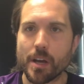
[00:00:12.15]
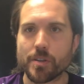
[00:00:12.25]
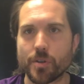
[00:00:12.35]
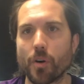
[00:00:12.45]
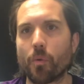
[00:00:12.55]

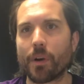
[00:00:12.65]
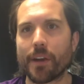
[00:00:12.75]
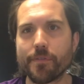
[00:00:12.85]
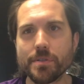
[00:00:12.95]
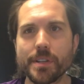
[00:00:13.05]
So what
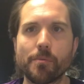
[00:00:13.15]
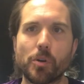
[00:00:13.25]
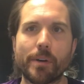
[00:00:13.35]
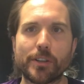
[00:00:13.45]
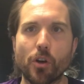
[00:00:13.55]
I firstly
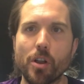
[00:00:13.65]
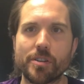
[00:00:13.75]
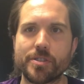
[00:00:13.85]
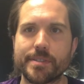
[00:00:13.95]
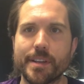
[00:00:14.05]
want to
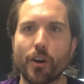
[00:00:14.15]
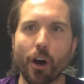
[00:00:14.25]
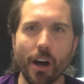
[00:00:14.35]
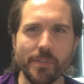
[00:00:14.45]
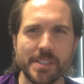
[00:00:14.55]
acknowledge is that
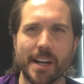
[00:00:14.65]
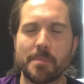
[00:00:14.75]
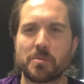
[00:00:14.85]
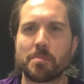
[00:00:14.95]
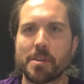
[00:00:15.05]

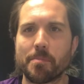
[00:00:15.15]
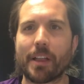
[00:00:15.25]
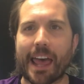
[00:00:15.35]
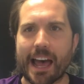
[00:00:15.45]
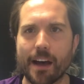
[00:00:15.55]
oftentimes when
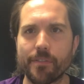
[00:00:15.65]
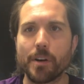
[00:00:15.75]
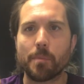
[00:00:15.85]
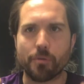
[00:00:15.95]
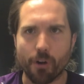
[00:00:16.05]
people have
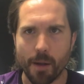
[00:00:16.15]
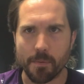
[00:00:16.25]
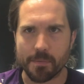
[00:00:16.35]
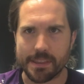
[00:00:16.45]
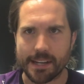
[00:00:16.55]
a
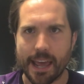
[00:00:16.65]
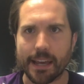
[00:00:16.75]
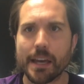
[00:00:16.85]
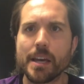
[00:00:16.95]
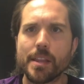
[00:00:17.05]
problem with the
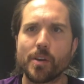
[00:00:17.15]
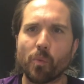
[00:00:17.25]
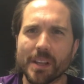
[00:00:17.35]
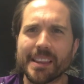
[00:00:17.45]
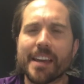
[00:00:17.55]
neck,
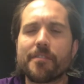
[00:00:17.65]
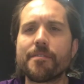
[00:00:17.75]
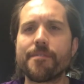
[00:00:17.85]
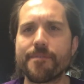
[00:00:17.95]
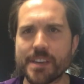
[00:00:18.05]
that what they
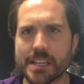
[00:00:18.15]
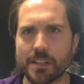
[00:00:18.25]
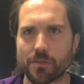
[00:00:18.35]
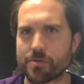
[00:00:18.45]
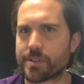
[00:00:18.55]

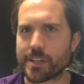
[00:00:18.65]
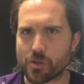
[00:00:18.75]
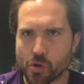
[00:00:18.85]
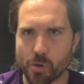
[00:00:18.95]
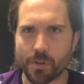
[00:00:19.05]
feel just
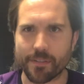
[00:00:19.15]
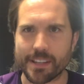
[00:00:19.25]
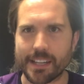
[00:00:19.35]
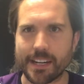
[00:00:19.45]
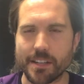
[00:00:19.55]

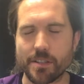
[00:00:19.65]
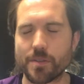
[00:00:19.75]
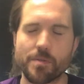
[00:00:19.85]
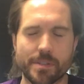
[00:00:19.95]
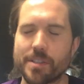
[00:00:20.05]
intuitively they need to
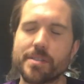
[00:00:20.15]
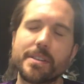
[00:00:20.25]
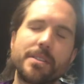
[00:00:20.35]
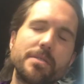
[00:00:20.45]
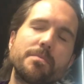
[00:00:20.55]
do is they
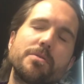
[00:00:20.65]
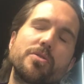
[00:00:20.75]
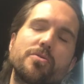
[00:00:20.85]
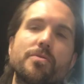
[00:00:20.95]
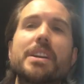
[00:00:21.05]
just need to
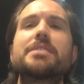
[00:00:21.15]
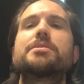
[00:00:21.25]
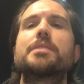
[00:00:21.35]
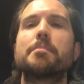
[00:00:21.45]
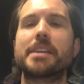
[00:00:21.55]

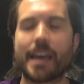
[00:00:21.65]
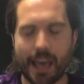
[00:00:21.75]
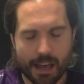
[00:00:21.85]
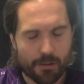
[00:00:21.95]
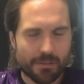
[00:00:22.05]
stretch something
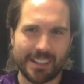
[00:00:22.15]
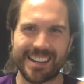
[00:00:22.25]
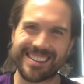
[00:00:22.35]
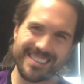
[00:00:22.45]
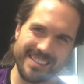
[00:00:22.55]
out
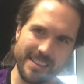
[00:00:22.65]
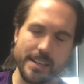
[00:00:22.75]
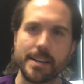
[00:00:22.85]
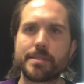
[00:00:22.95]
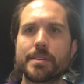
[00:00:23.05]
like
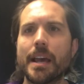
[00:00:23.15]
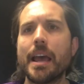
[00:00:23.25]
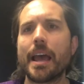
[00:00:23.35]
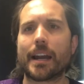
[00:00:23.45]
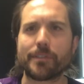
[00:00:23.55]
this.
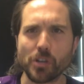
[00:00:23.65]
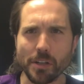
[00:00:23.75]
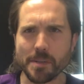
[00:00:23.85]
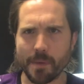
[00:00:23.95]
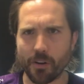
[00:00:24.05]
And I've
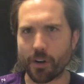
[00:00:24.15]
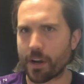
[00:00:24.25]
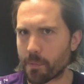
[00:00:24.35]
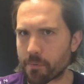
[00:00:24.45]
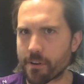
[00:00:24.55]
talked about
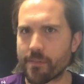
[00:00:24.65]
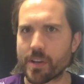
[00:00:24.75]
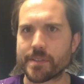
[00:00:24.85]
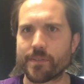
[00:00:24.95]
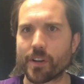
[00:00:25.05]
it in a
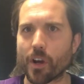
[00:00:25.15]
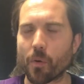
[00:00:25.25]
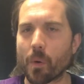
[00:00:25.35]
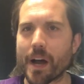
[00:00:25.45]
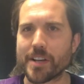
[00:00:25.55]
previous
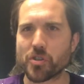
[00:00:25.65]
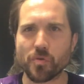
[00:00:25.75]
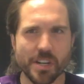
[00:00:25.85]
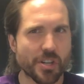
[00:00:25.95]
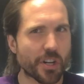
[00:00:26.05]
video why
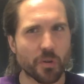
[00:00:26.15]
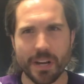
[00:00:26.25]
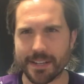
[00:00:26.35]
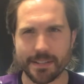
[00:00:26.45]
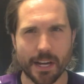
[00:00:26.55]
stretching your
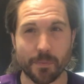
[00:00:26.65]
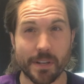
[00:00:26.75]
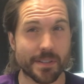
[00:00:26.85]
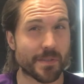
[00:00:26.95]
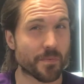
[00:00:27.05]
neck
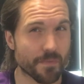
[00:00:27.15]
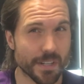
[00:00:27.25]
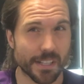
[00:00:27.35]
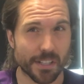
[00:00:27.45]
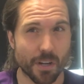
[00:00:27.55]
sideways is
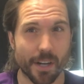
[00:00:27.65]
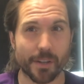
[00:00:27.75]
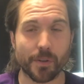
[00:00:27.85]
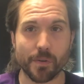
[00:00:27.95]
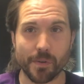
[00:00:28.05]
really
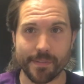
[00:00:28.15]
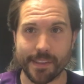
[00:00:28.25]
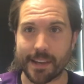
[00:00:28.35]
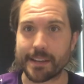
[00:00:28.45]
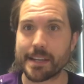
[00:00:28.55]
not a good
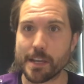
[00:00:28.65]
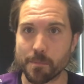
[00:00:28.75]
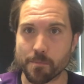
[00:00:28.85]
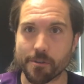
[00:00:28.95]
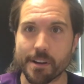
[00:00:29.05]
thing.
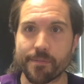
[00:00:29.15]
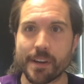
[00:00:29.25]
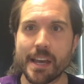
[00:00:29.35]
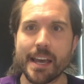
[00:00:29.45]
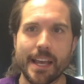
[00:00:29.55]
In
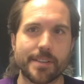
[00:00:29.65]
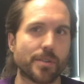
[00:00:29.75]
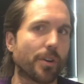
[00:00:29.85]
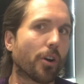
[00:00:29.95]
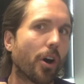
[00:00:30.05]
brief, it's
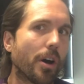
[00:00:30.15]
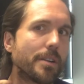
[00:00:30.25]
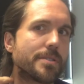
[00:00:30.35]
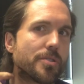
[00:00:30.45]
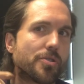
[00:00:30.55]
going to
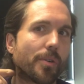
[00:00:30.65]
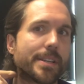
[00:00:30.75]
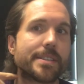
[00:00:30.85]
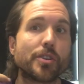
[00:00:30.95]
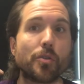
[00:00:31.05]
cause the
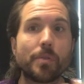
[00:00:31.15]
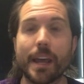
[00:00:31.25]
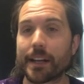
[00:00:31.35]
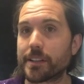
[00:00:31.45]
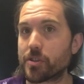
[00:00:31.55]
joints in your
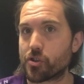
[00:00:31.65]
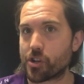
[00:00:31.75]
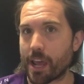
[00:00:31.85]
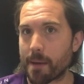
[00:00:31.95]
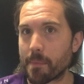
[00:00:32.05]
neck to
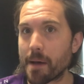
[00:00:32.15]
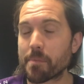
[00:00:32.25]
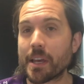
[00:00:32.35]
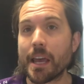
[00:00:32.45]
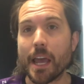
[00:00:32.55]
jam
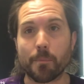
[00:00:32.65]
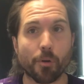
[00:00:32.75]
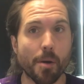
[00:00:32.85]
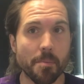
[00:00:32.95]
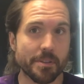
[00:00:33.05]
up and
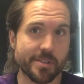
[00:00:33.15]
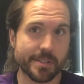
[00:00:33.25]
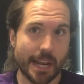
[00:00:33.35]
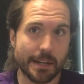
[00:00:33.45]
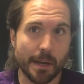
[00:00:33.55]
probably
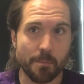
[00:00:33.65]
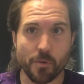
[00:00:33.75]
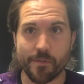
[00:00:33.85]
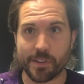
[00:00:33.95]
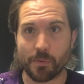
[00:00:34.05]
just end up
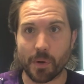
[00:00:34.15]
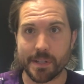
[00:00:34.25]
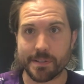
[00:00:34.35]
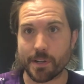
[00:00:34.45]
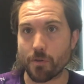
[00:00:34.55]
moving the
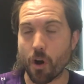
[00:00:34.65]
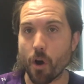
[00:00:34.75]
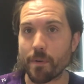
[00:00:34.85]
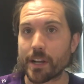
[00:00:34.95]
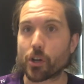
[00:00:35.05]
ones that are
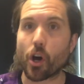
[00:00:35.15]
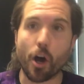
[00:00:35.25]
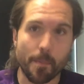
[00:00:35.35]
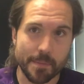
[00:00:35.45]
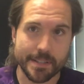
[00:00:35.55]
already
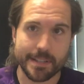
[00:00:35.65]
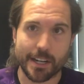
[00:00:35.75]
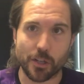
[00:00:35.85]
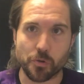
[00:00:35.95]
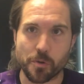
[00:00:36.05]

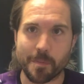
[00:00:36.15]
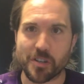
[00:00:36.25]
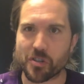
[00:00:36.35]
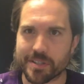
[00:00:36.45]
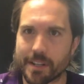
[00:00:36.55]
compensating too
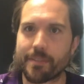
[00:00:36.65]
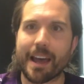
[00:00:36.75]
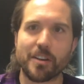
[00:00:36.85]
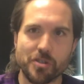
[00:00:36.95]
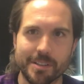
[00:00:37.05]
much instead of
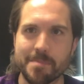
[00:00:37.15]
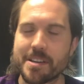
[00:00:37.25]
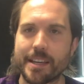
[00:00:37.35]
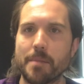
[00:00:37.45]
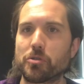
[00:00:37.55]
actually
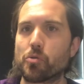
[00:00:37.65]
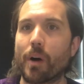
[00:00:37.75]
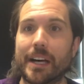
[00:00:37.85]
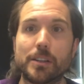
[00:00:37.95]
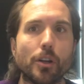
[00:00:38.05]
being able to
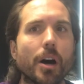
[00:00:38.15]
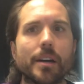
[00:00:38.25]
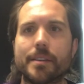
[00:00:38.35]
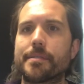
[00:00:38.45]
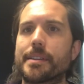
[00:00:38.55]

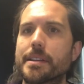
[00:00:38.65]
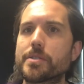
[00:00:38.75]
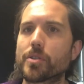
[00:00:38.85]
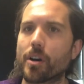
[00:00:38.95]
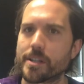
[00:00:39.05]
unlock the thing
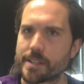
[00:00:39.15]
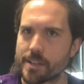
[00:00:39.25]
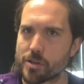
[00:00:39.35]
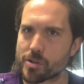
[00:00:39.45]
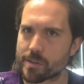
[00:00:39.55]
that's causing
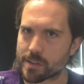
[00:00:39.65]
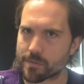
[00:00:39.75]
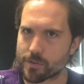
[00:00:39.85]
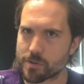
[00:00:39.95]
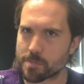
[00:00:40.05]
the issue in
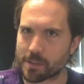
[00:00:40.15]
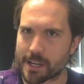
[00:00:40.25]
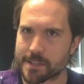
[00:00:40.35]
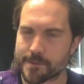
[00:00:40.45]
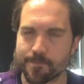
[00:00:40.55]
the first
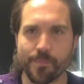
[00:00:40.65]
place.